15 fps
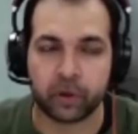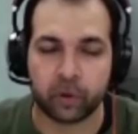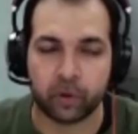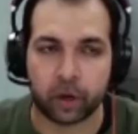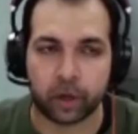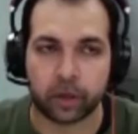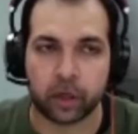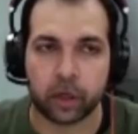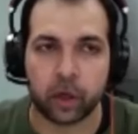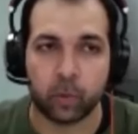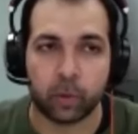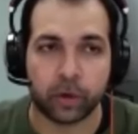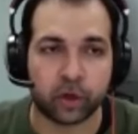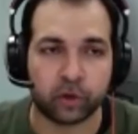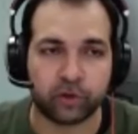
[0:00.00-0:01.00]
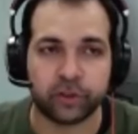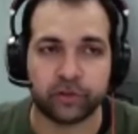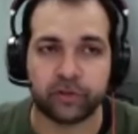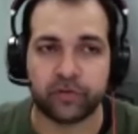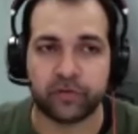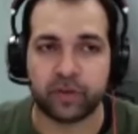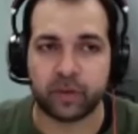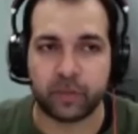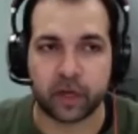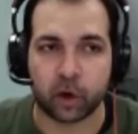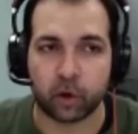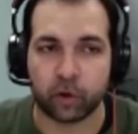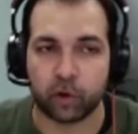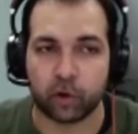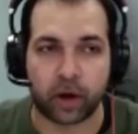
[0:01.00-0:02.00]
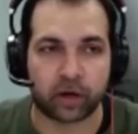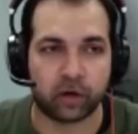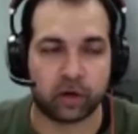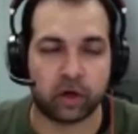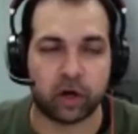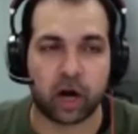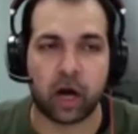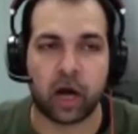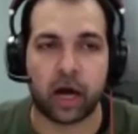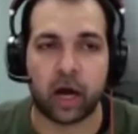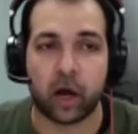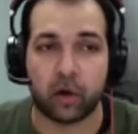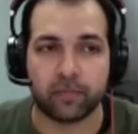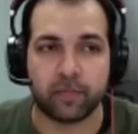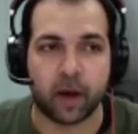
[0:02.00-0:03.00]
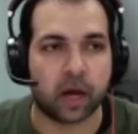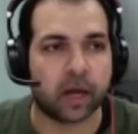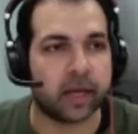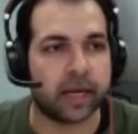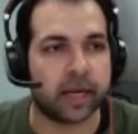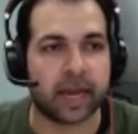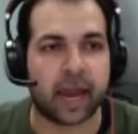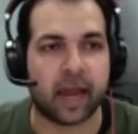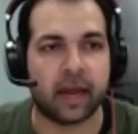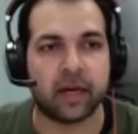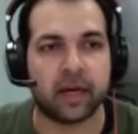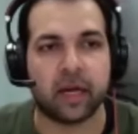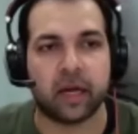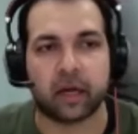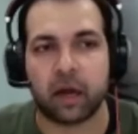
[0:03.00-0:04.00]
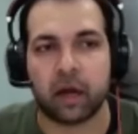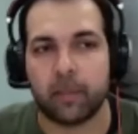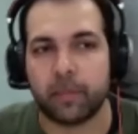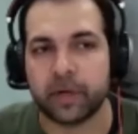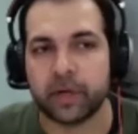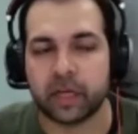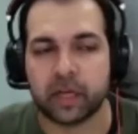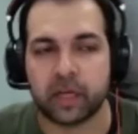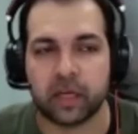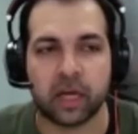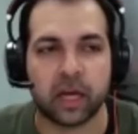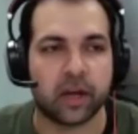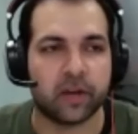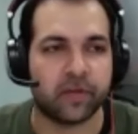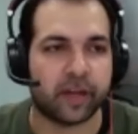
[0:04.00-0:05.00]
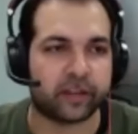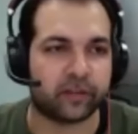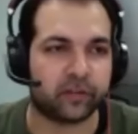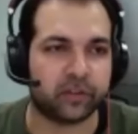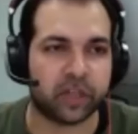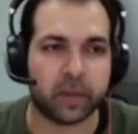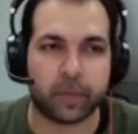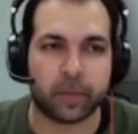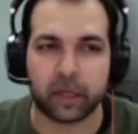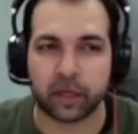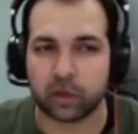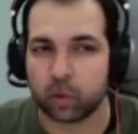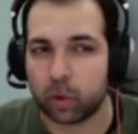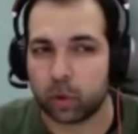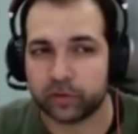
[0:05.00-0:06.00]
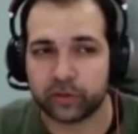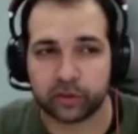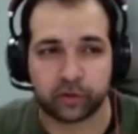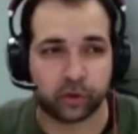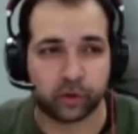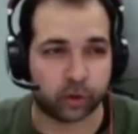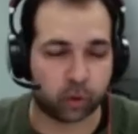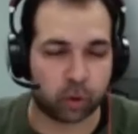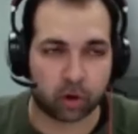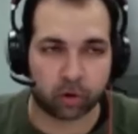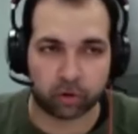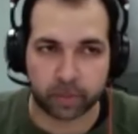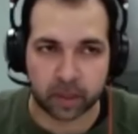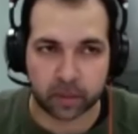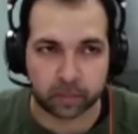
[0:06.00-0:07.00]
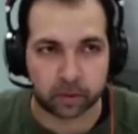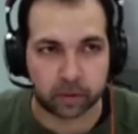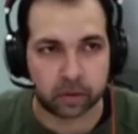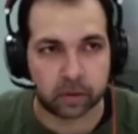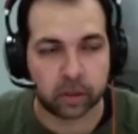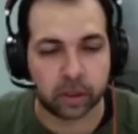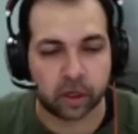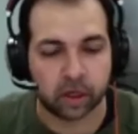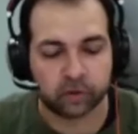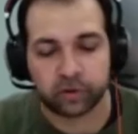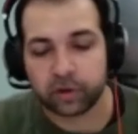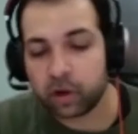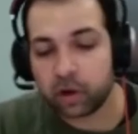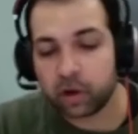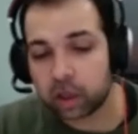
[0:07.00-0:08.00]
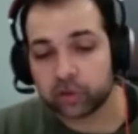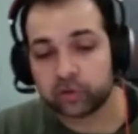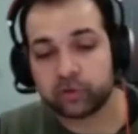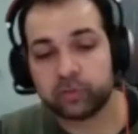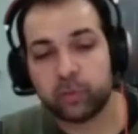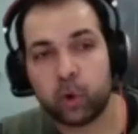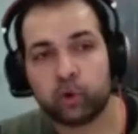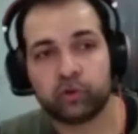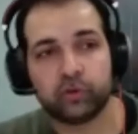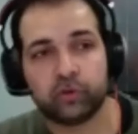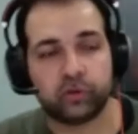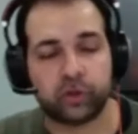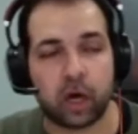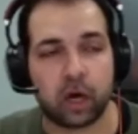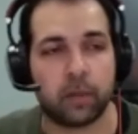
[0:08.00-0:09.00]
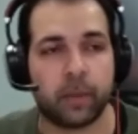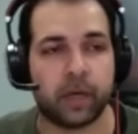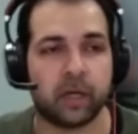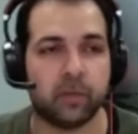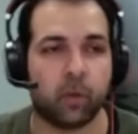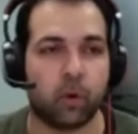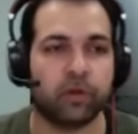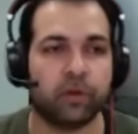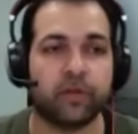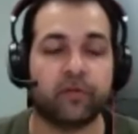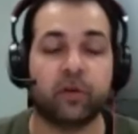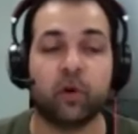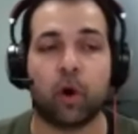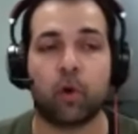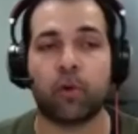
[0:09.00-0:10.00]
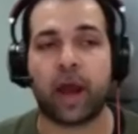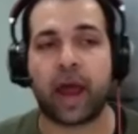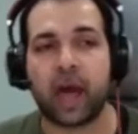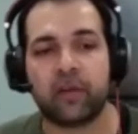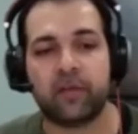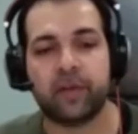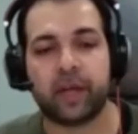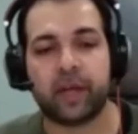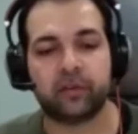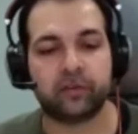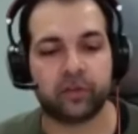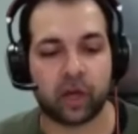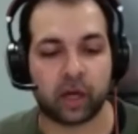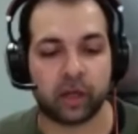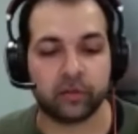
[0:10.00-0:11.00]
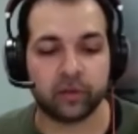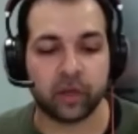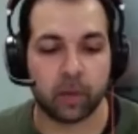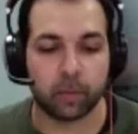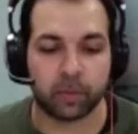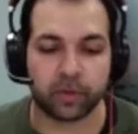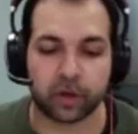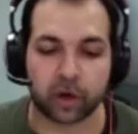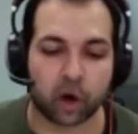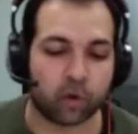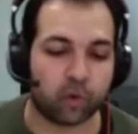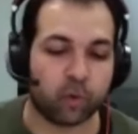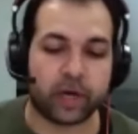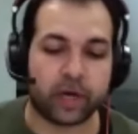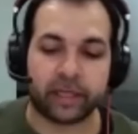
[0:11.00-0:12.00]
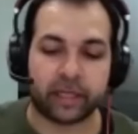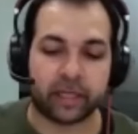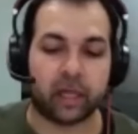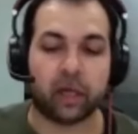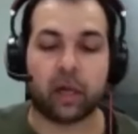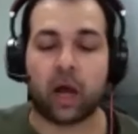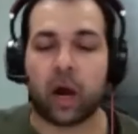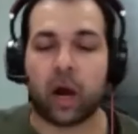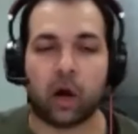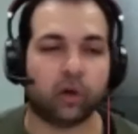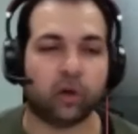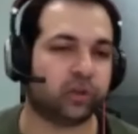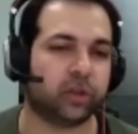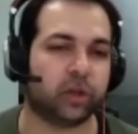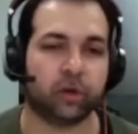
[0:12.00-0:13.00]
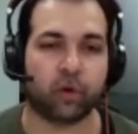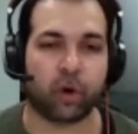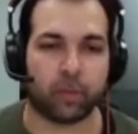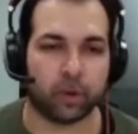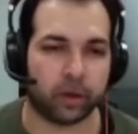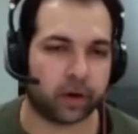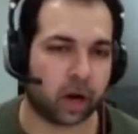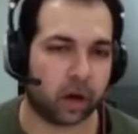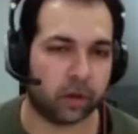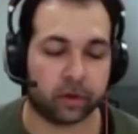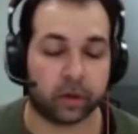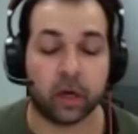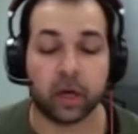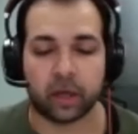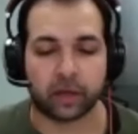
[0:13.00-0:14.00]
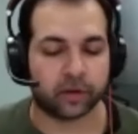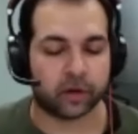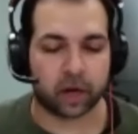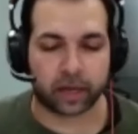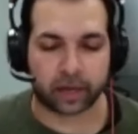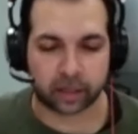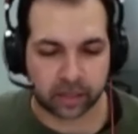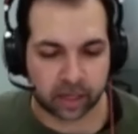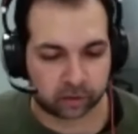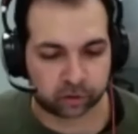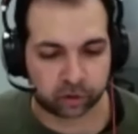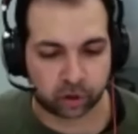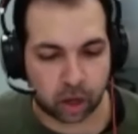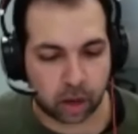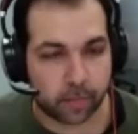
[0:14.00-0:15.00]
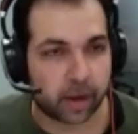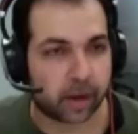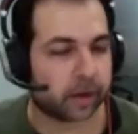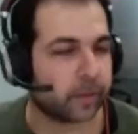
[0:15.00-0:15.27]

right? We know she's the VP or director of marketing at a company that's typically 26 to 200 people. So they're not a small startup anymore. They've grown out of that size, but they're not really a large conglomerate either. Like they're not like a Telstra or Combank.